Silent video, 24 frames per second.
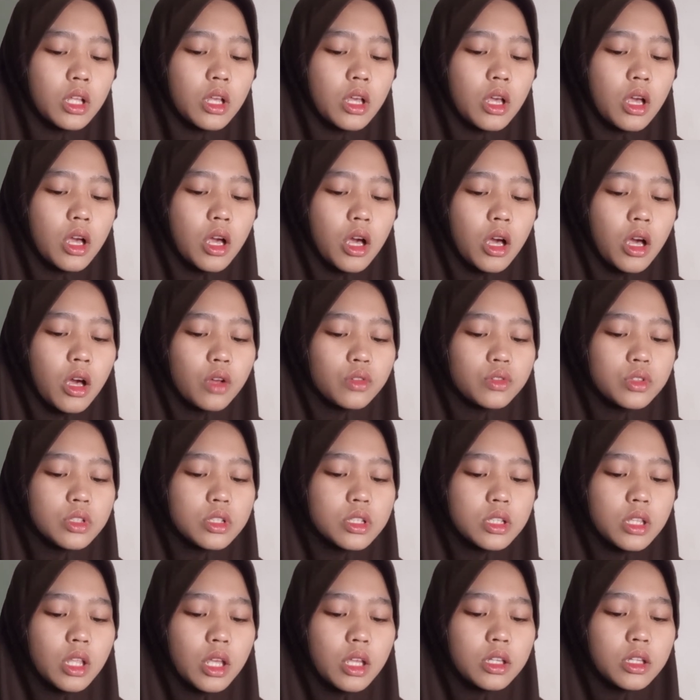
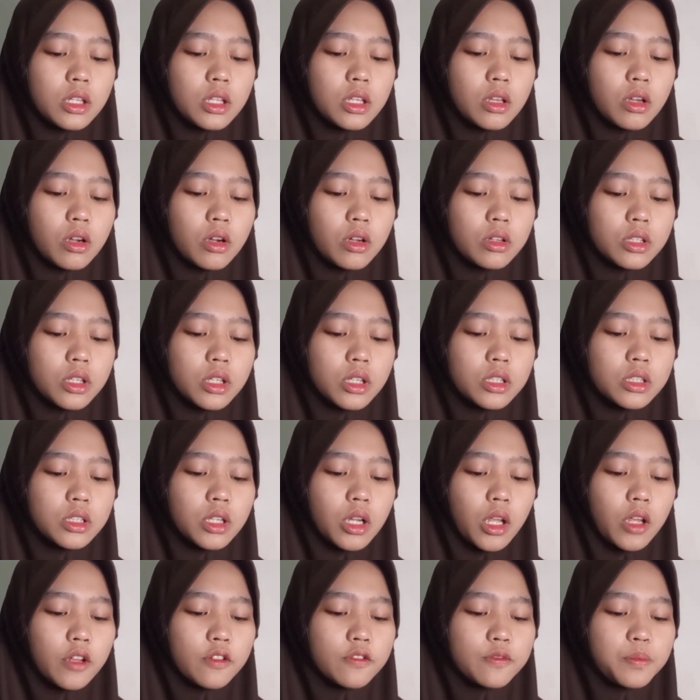outstanding concerns
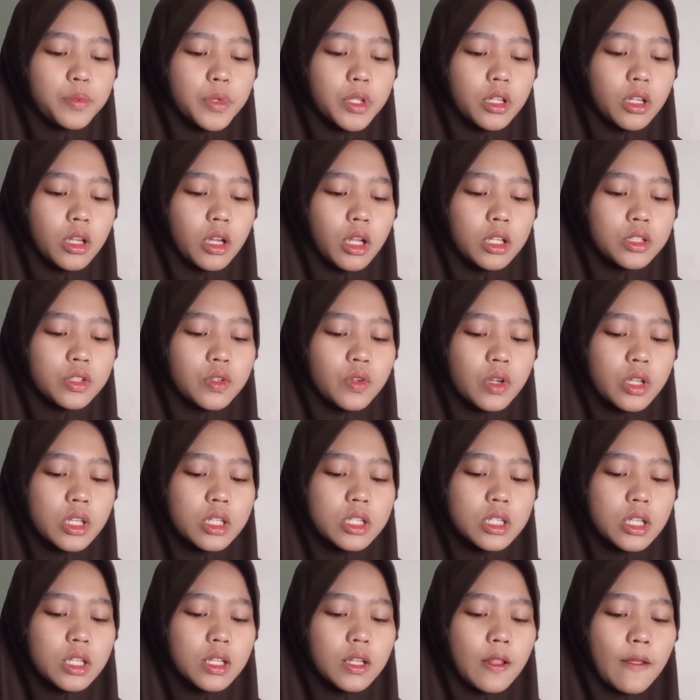have been addressed.
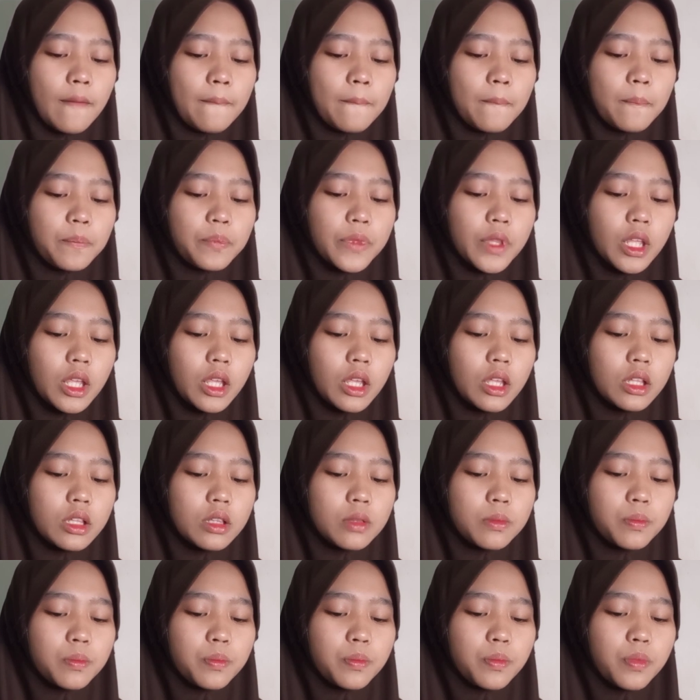It
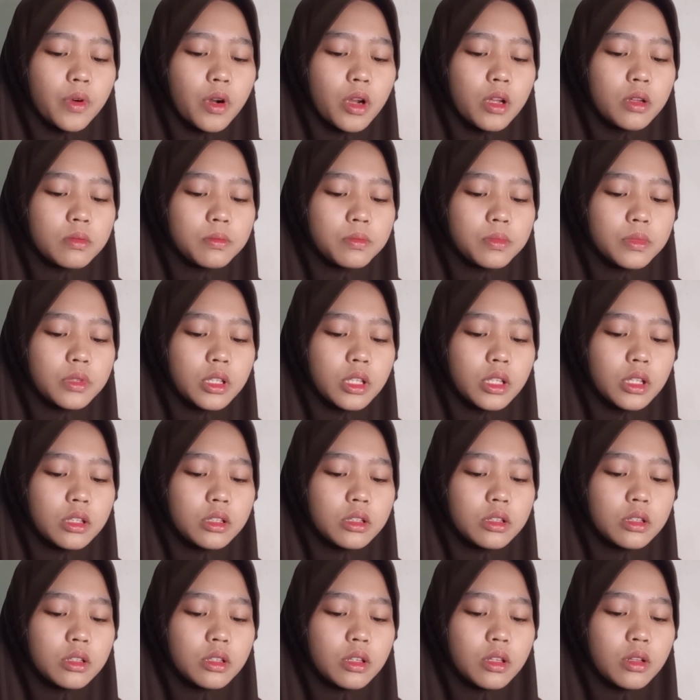prompted
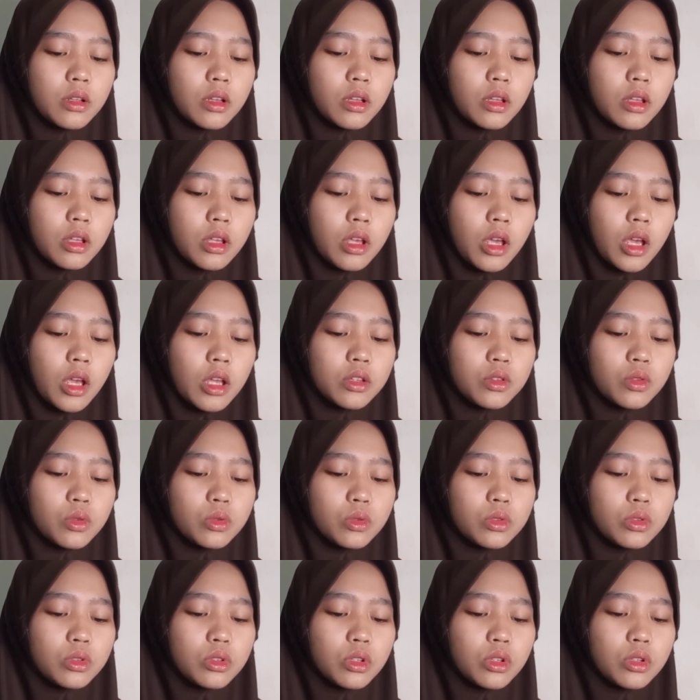CAT to
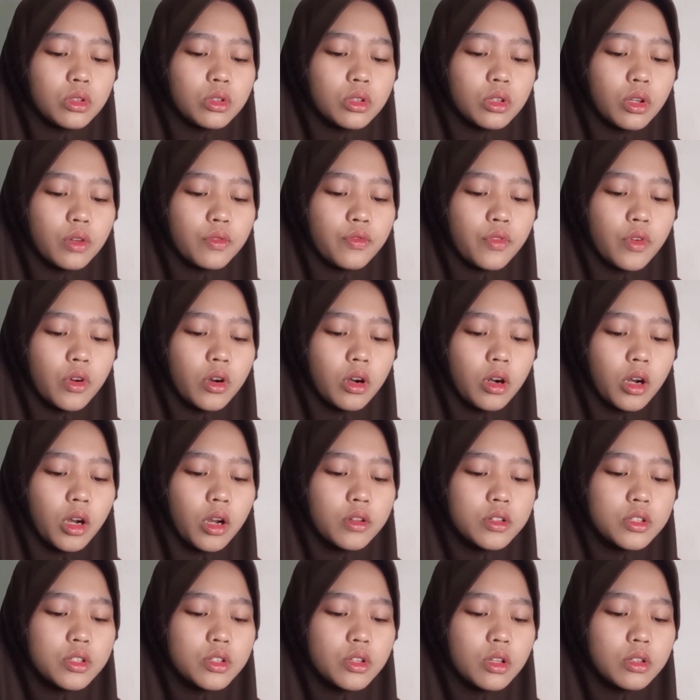look for
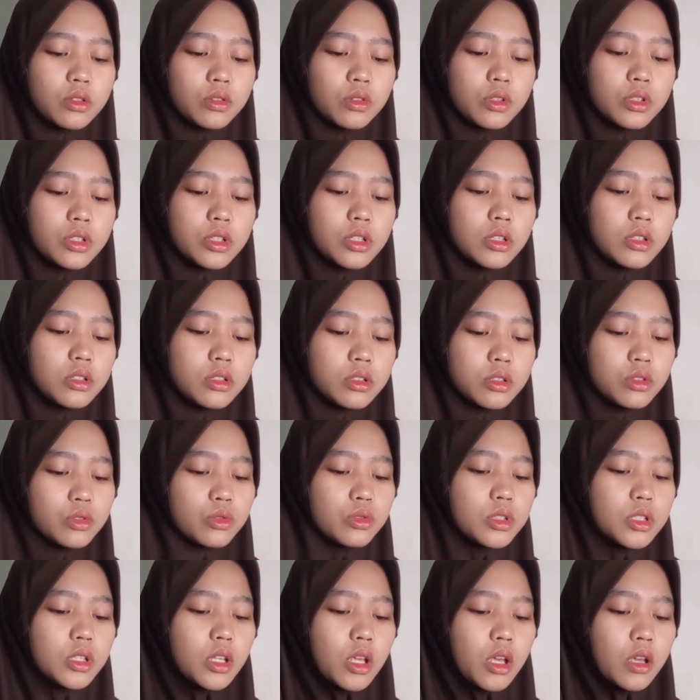resolution to
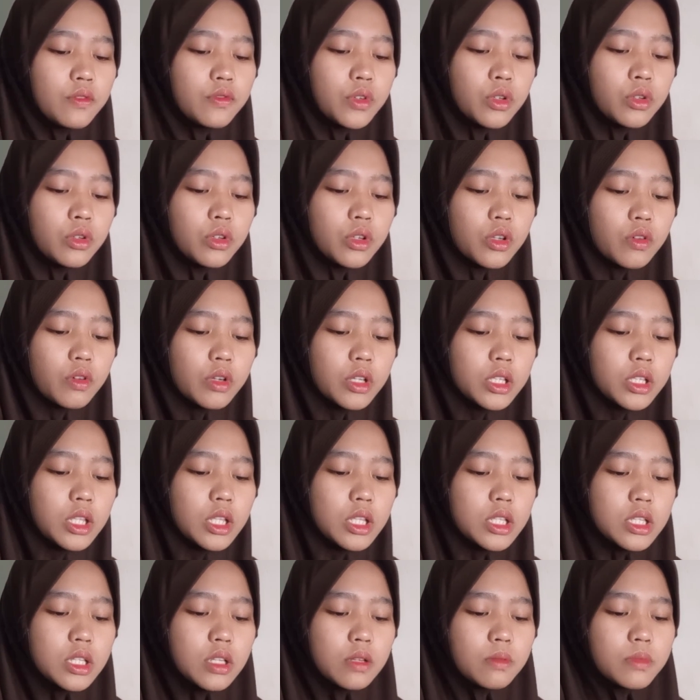DFO
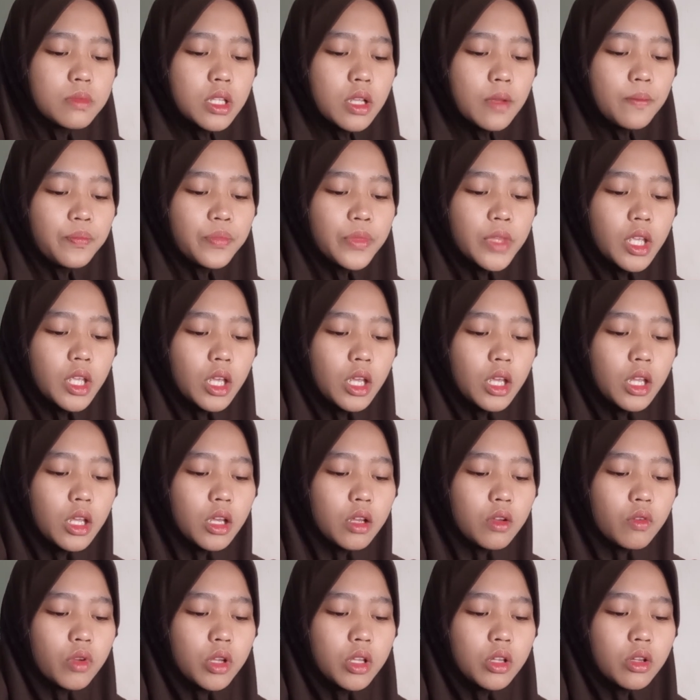criticisms and
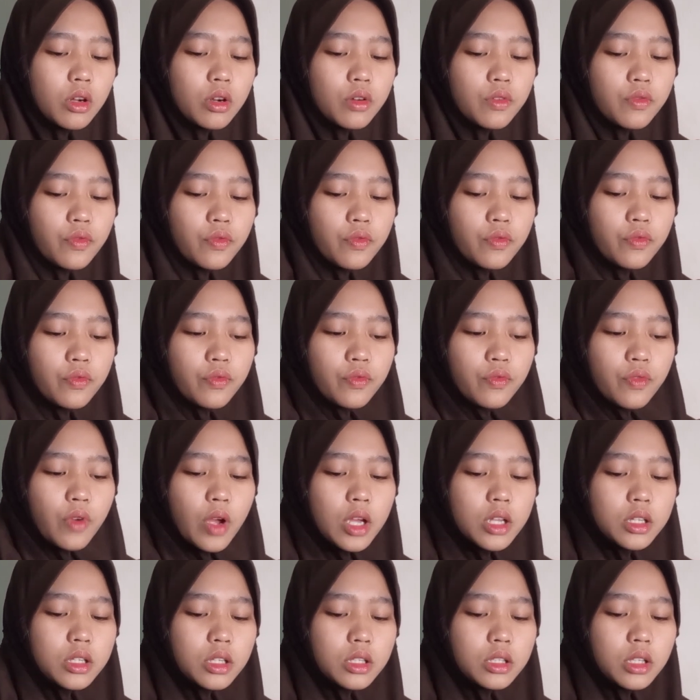Equinor's
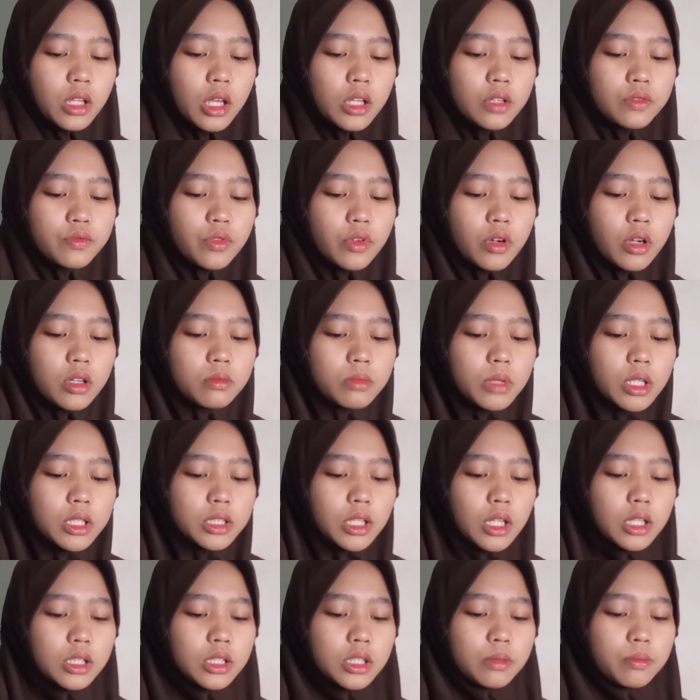final environmental
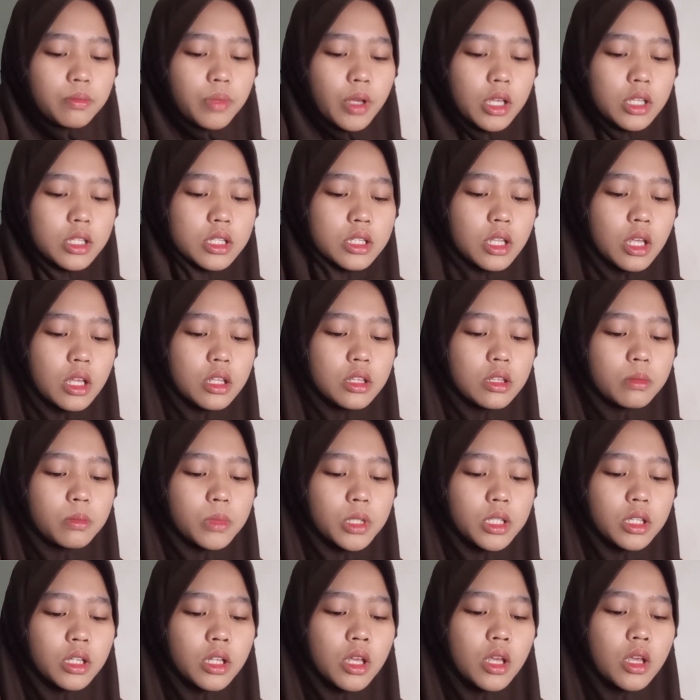impact statement.
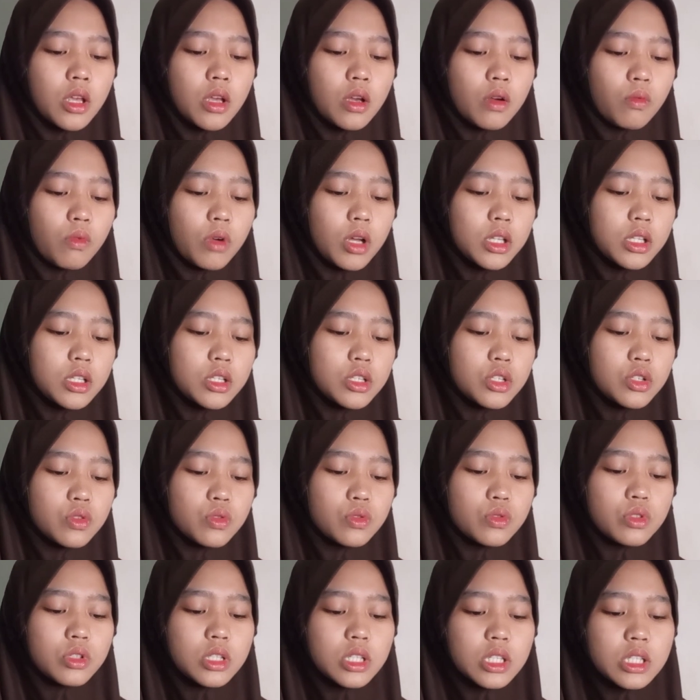One issue
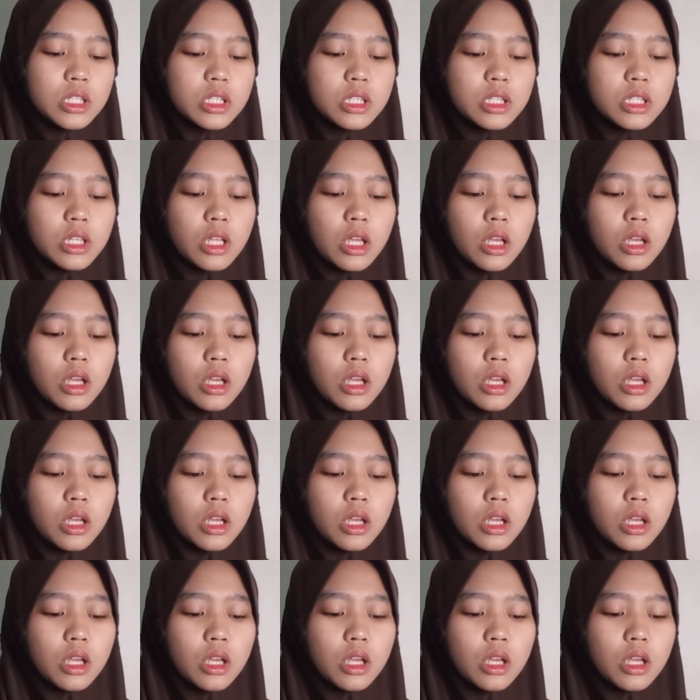she said